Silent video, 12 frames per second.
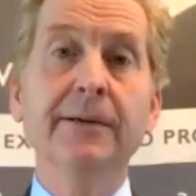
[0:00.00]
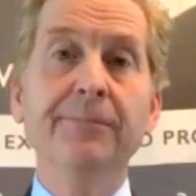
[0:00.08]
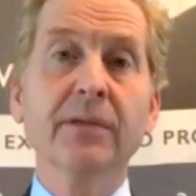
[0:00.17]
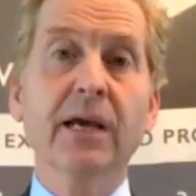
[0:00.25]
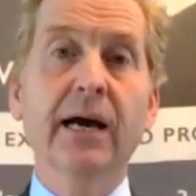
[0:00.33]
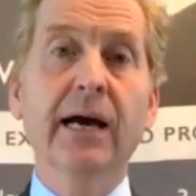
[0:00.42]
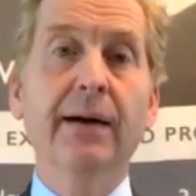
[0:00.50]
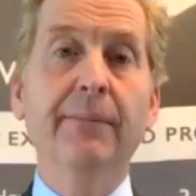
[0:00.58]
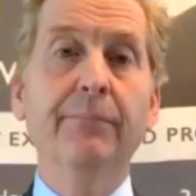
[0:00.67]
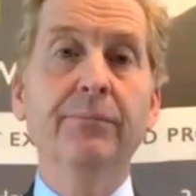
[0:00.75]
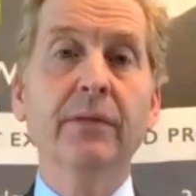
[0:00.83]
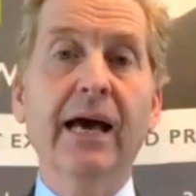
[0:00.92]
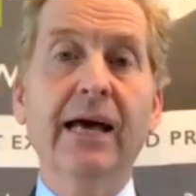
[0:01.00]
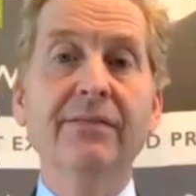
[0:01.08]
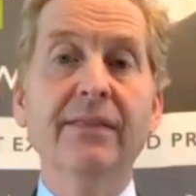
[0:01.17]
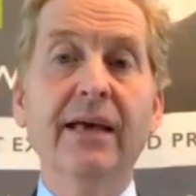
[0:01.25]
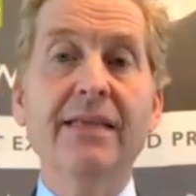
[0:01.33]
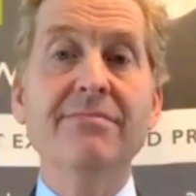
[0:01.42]
And
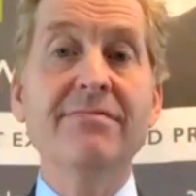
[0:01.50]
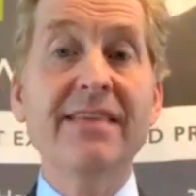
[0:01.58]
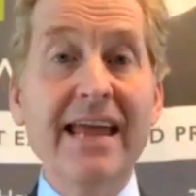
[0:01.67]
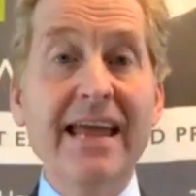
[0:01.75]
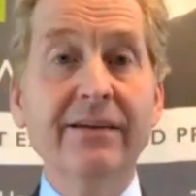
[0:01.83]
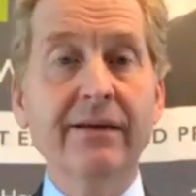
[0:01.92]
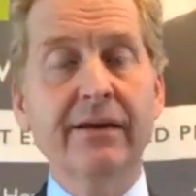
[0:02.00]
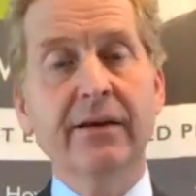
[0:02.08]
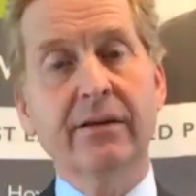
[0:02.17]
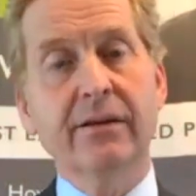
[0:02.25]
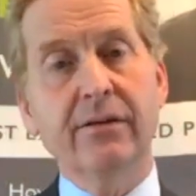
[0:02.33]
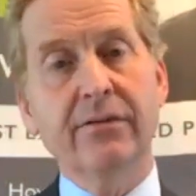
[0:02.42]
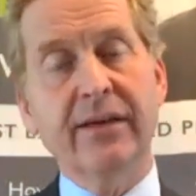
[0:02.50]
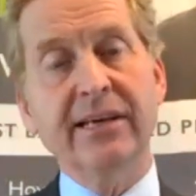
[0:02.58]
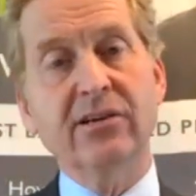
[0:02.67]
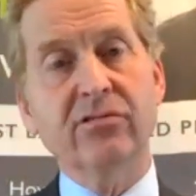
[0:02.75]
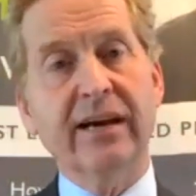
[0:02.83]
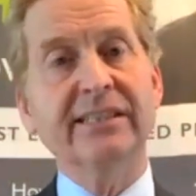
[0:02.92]
then they
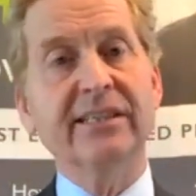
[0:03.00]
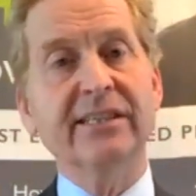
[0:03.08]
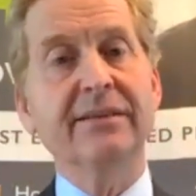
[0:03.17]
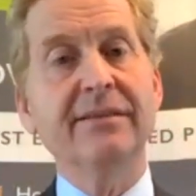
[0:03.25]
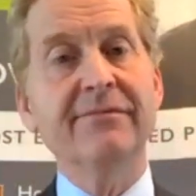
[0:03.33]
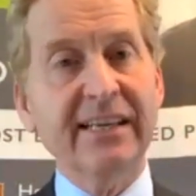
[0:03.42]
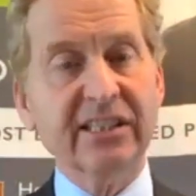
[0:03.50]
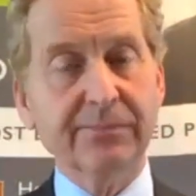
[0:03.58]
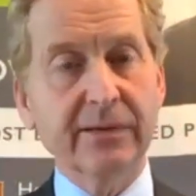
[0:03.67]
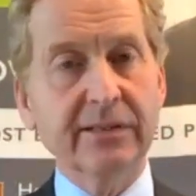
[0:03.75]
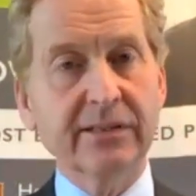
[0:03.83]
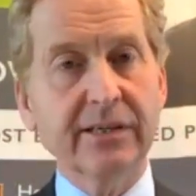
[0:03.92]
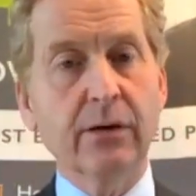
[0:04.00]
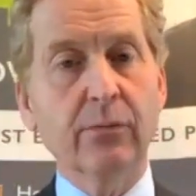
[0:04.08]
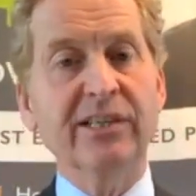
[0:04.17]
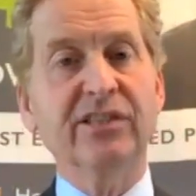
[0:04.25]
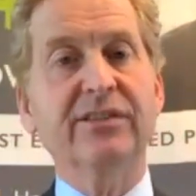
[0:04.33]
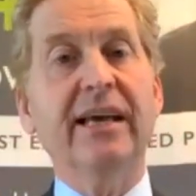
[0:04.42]
create an investment
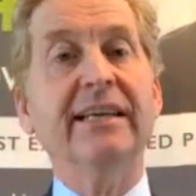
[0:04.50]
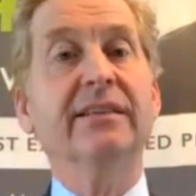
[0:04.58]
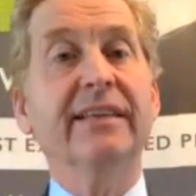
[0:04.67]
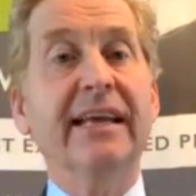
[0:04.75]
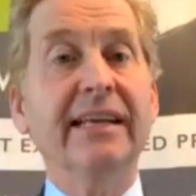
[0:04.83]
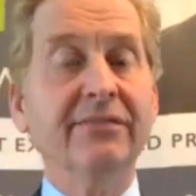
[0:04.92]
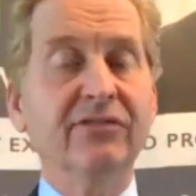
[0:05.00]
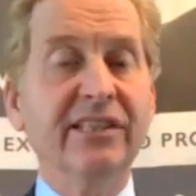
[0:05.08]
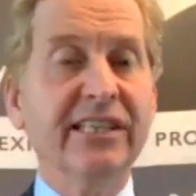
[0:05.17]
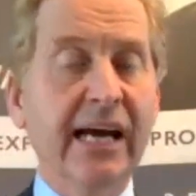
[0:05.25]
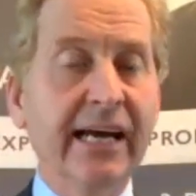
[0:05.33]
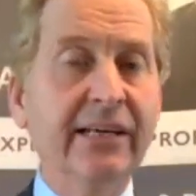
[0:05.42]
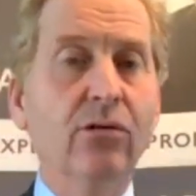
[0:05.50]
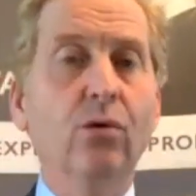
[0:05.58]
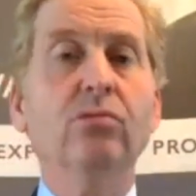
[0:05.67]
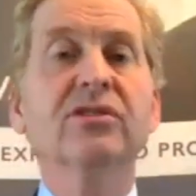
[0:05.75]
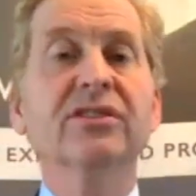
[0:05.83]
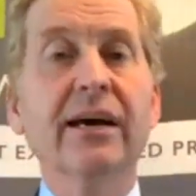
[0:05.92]
which they could then retain
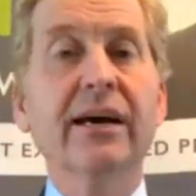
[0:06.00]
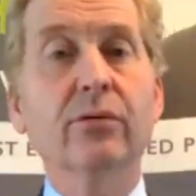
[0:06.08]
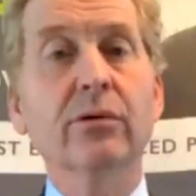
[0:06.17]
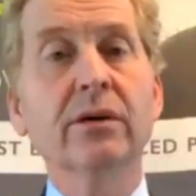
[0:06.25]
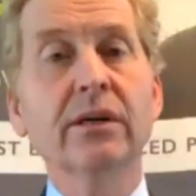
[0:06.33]
or sell.